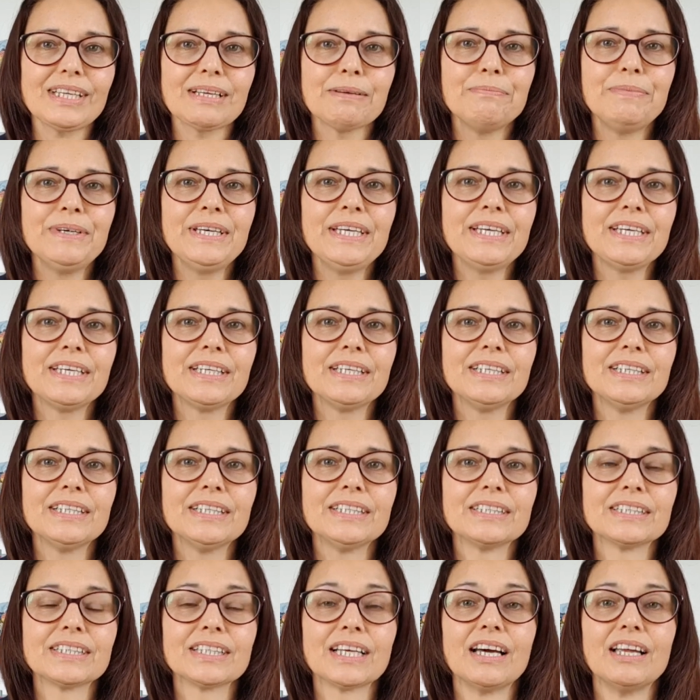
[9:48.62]

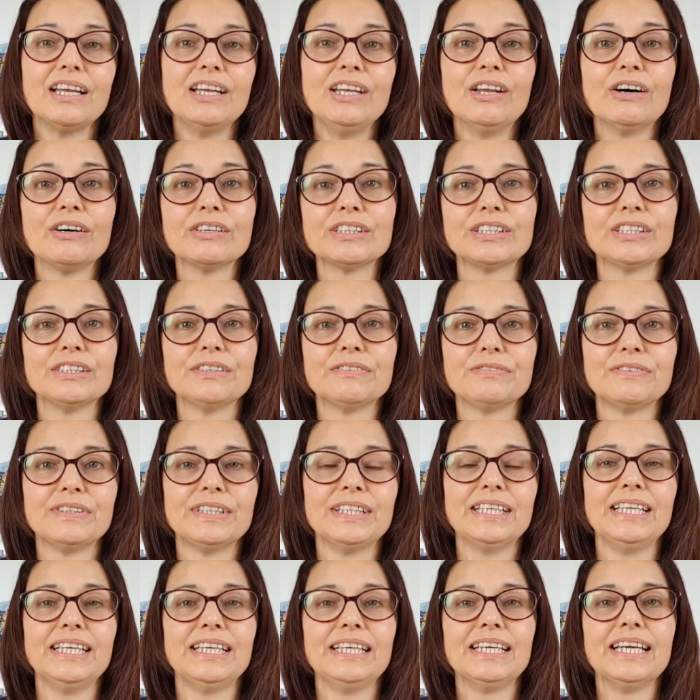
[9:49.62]
because a lot of
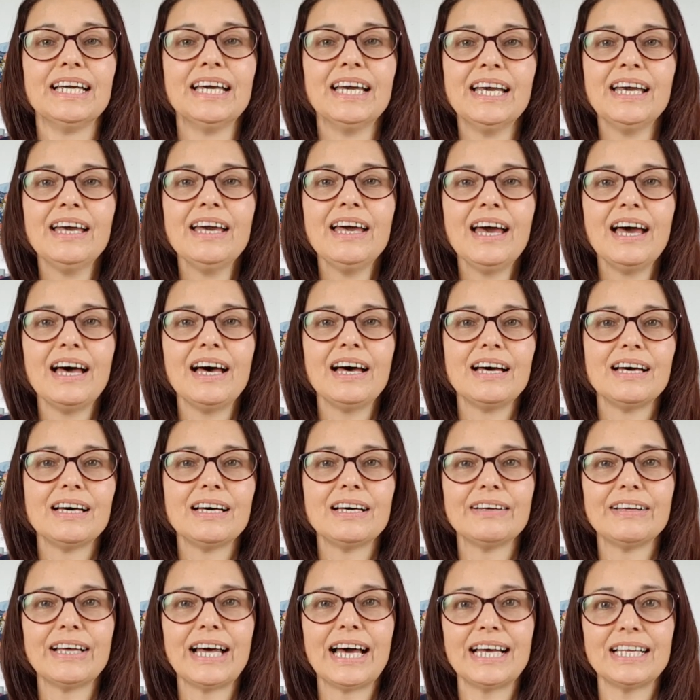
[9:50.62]
the
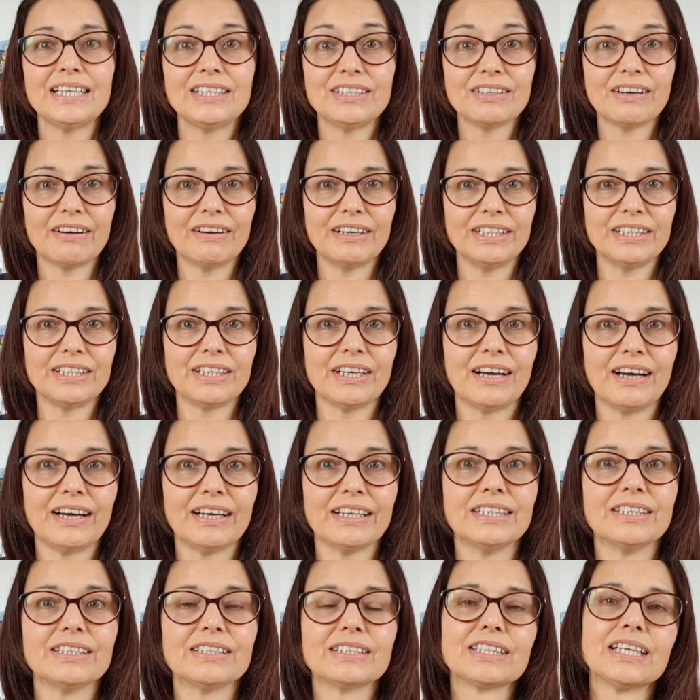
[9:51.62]
hand-dyed
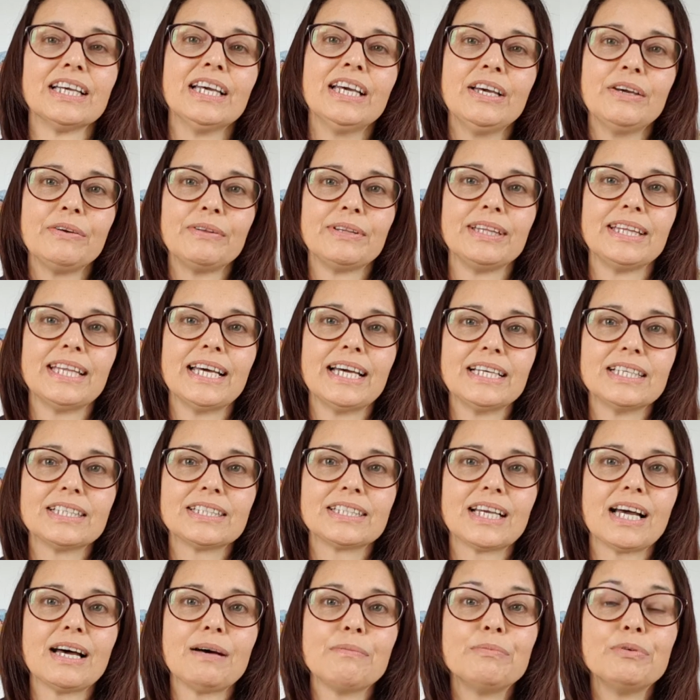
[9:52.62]
yarns, their
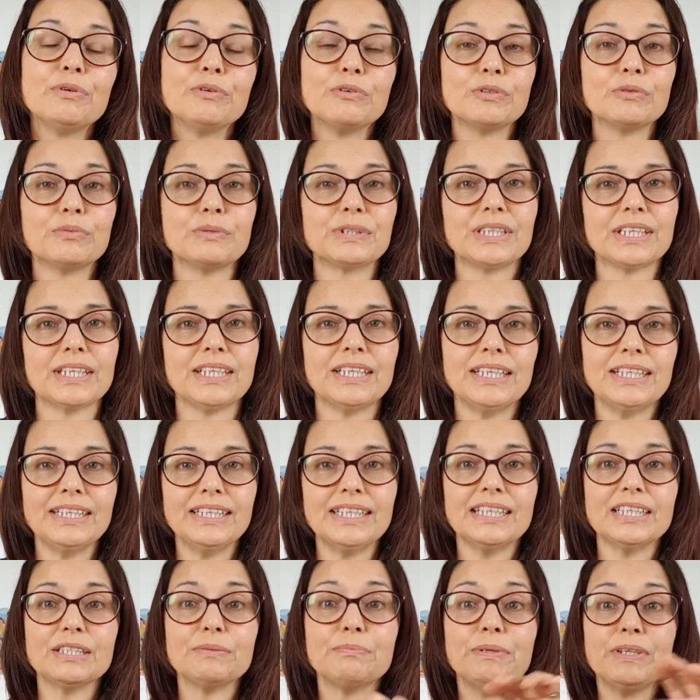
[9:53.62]
samples were done in
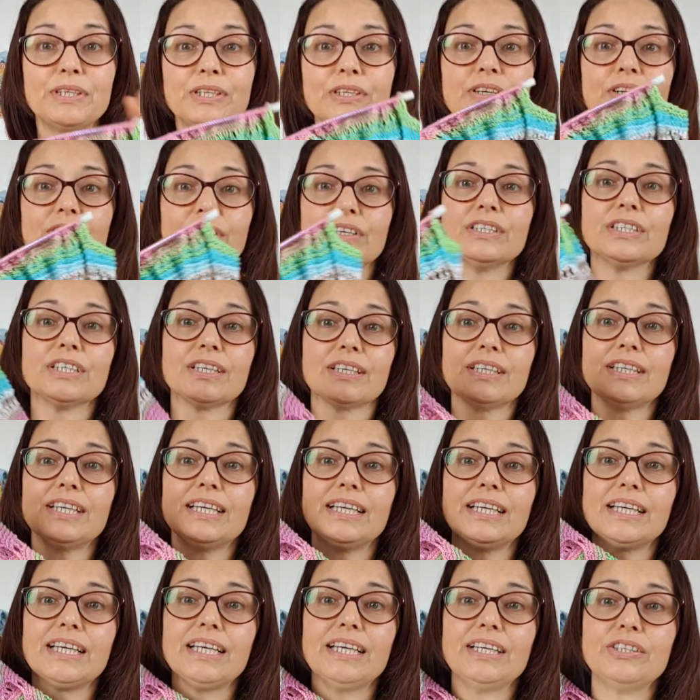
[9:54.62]
this, because I
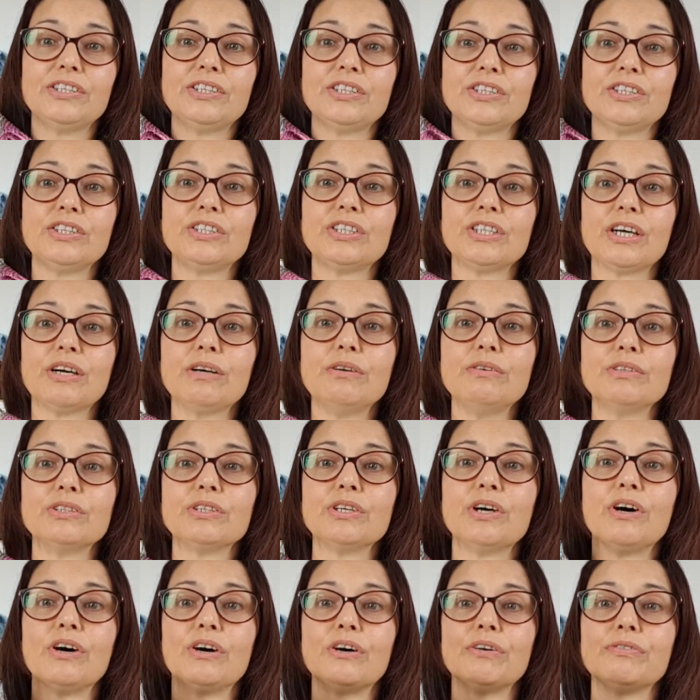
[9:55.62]
think it just shows
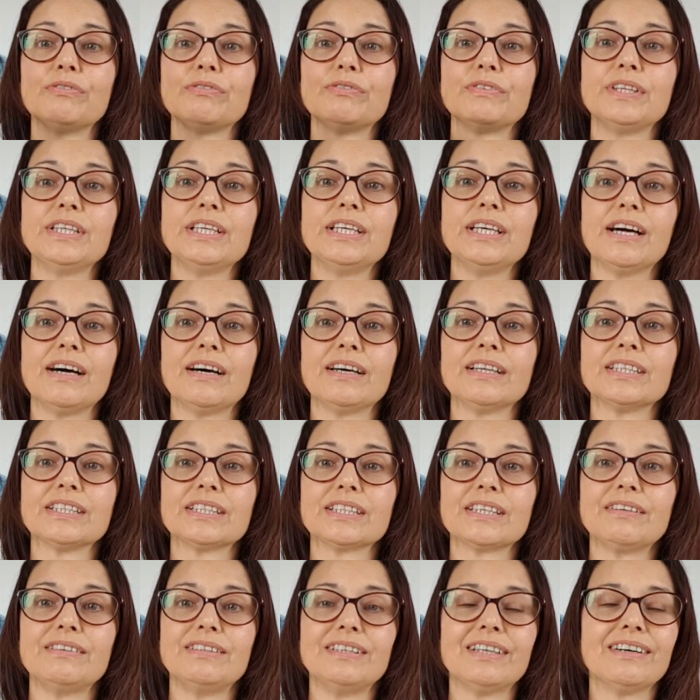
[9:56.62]
off the yarn
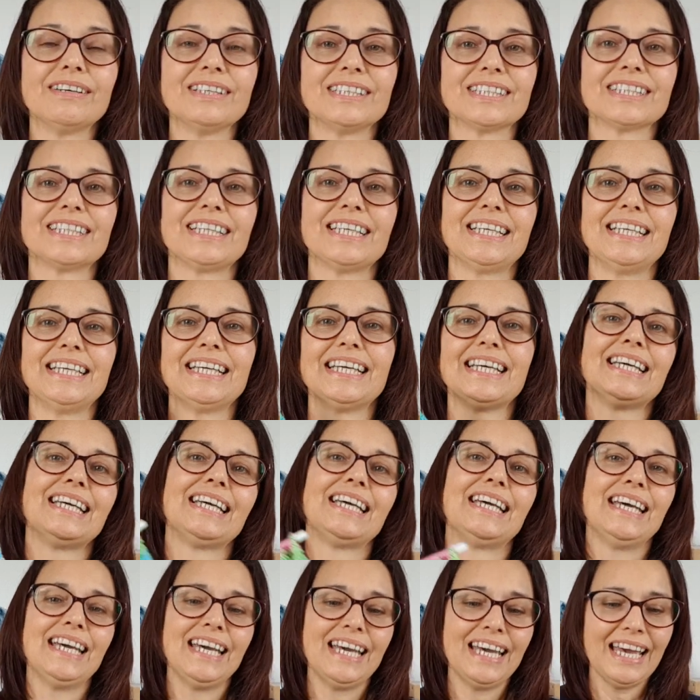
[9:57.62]
so nicely.
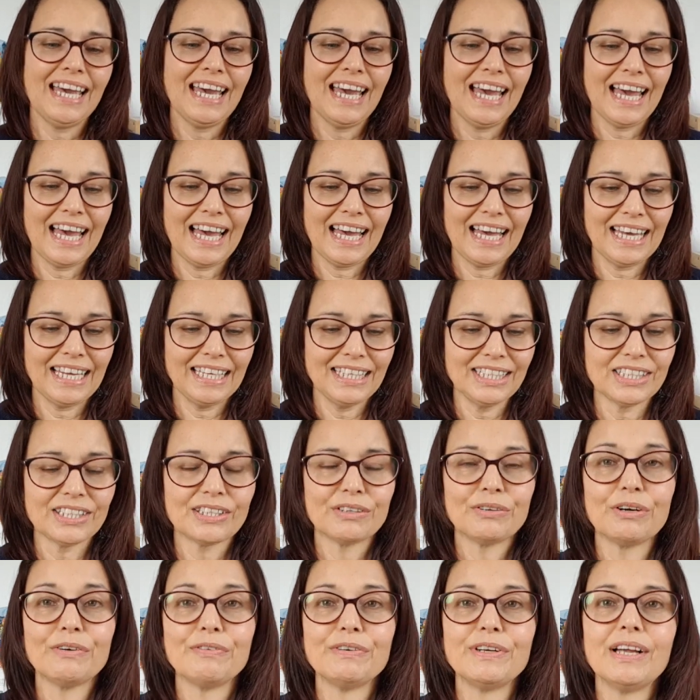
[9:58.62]
And
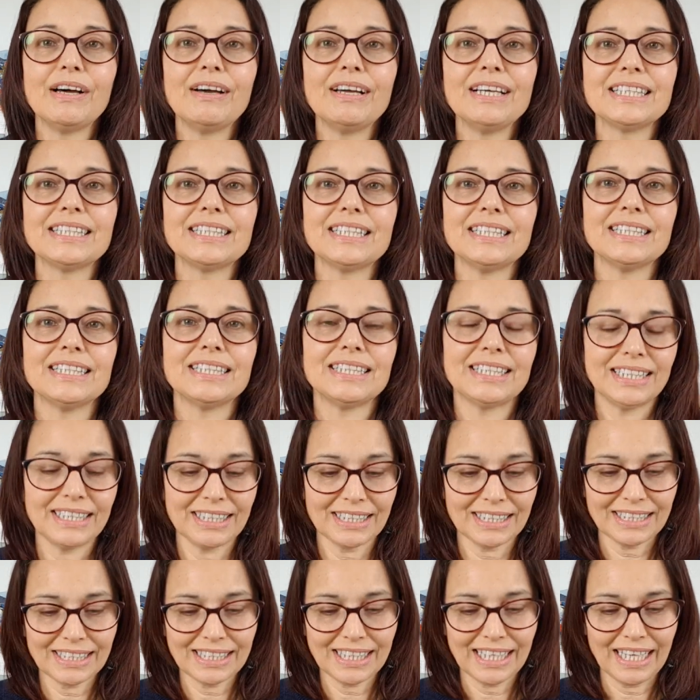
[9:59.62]
so I've liked it
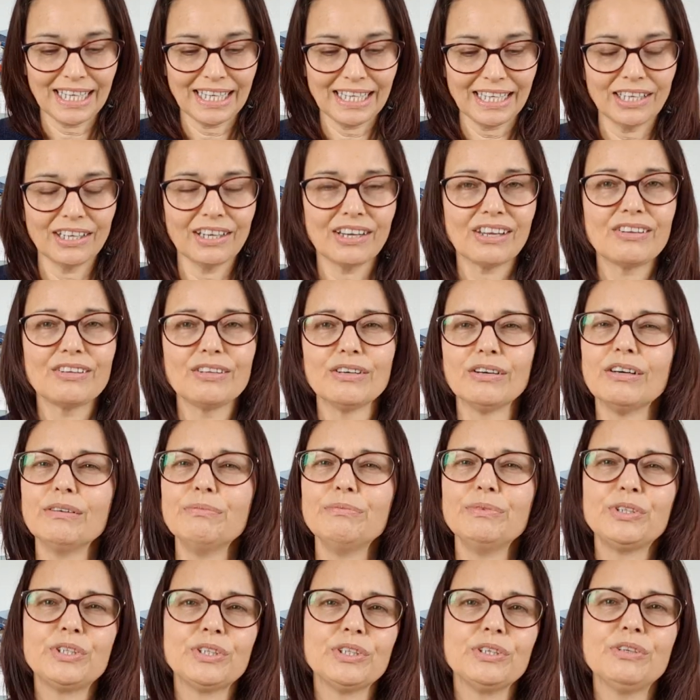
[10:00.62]
since then. And I thought,
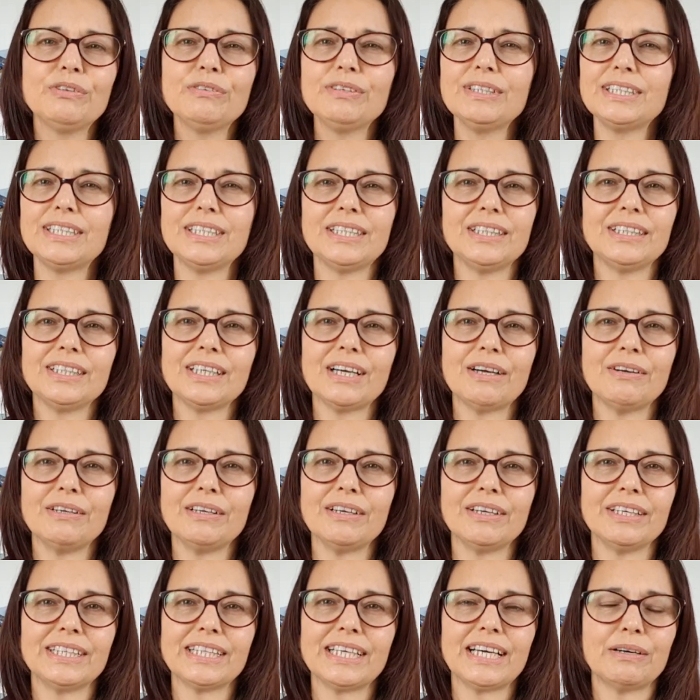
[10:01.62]
I'm sure it didn't go
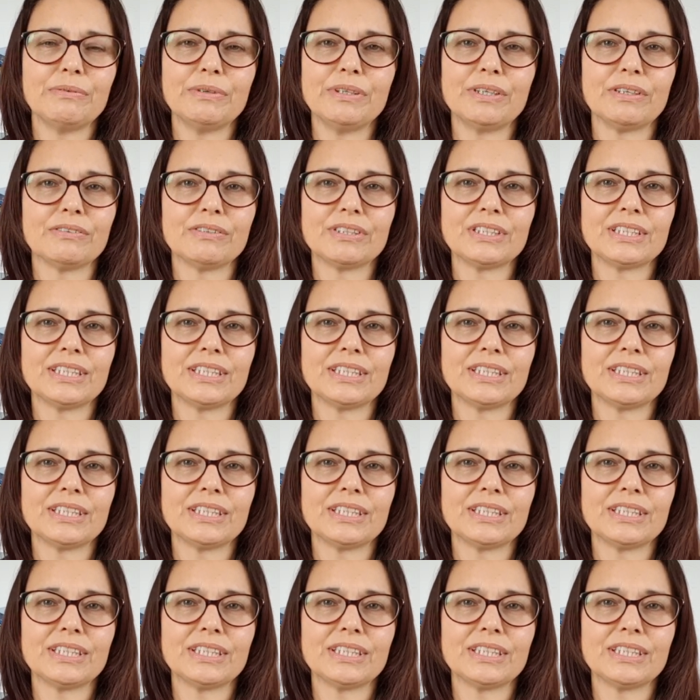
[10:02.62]
like that when I was